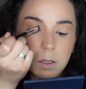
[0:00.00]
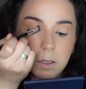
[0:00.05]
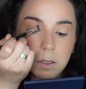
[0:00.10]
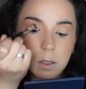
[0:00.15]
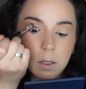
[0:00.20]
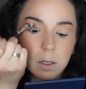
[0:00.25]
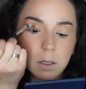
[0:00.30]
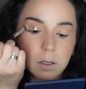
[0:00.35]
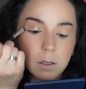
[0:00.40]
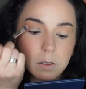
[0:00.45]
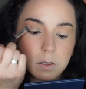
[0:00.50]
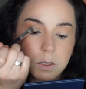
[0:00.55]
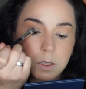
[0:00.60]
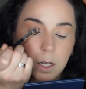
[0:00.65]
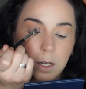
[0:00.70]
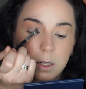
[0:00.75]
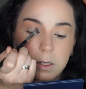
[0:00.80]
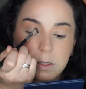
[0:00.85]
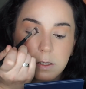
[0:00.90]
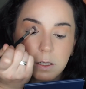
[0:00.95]
Girls,
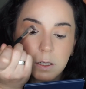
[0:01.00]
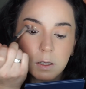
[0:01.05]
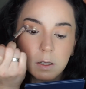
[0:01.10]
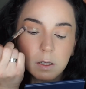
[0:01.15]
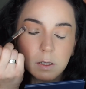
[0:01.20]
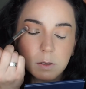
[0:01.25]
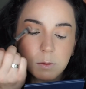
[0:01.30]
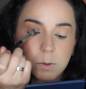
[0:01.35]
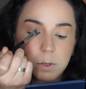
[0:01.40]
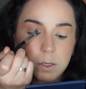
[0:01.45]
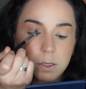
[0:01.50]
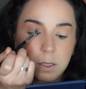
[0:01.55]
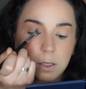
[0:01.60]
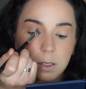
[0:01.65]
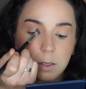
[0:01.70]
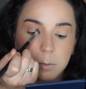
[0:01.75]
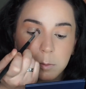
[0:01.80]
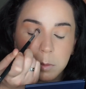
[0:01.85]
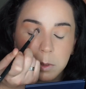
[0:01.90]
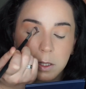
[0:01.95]
I said this was
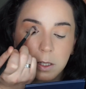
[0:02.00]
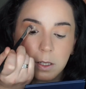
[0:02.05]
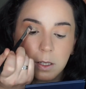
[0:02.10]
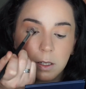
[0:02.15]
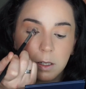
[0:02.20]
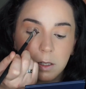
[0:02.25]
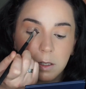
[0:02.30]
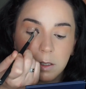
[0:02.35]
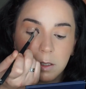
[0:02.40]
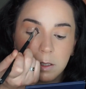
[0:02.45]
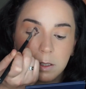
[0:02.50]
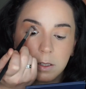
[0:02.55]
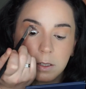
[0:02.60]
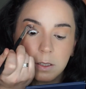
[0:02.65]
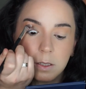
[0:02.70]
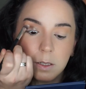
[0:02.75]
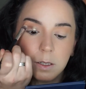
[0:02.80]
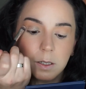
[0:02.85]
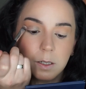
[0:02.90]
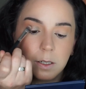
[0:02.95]
gonna be
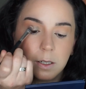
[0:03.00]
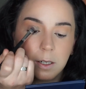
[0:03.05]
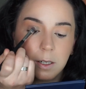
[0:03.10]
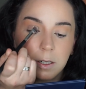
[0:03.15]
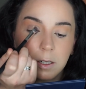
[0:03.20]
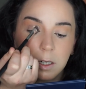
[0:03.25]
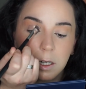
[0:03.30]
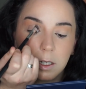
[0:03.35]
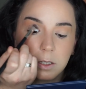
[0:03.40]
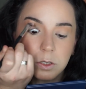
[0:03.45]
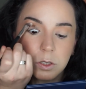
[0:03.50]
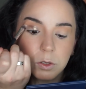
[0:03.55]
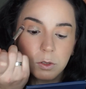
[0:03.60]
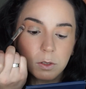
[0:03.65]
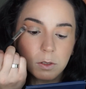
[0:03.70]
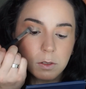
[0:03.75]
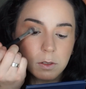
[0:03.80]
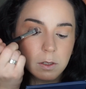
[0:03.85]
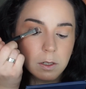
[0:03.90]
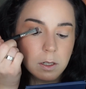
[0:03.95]
a
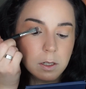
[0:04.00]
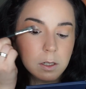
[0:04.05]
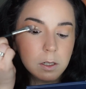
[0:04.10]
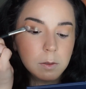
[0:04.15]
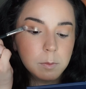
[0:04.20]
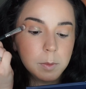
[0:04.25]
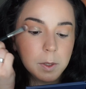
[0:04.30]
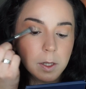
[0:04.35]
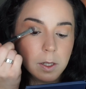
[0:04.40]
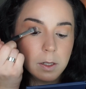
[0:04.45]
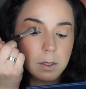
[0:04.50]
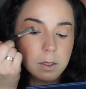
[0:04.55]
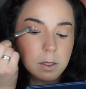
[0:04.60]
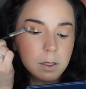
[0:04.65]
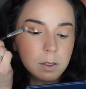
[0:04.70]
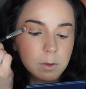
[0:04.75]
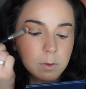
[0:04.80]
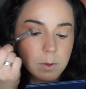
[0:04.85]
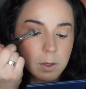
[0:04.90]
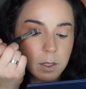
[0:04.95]
natural look, but
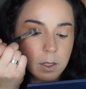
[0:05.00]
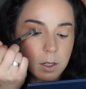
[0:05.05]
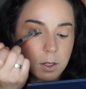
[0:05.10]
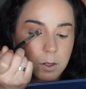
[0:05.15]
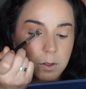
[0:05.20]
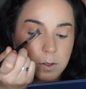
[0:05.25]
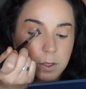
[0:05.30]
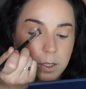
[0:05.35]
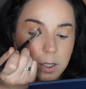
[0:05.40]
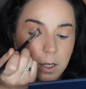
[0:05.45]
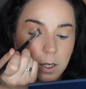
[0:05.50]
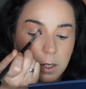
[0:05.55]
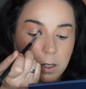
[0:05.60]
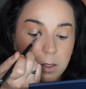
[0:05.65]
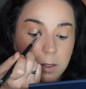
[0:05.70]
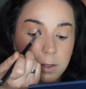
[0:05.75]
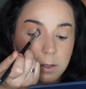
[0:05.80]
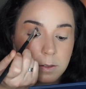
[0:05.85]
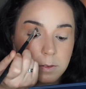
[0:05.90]
here we go again.